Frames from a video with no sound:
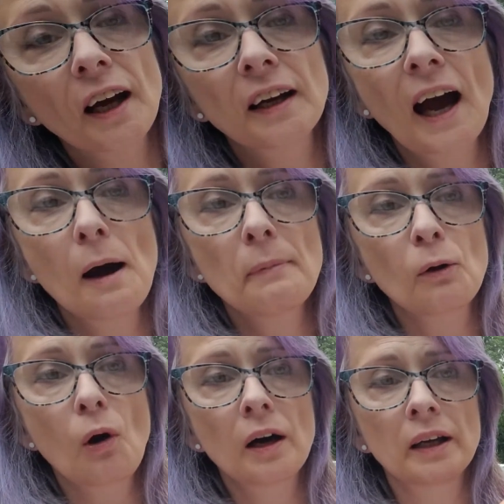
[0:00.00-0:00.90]
got by
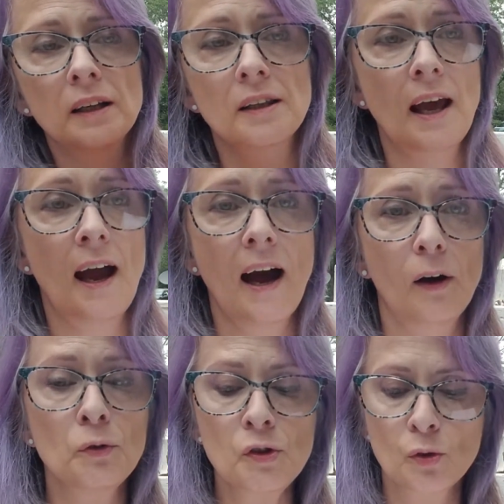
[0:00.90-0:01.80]
walking in that
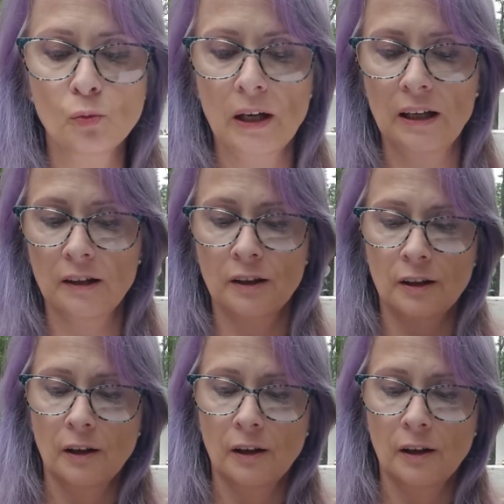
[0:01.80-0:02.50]
house with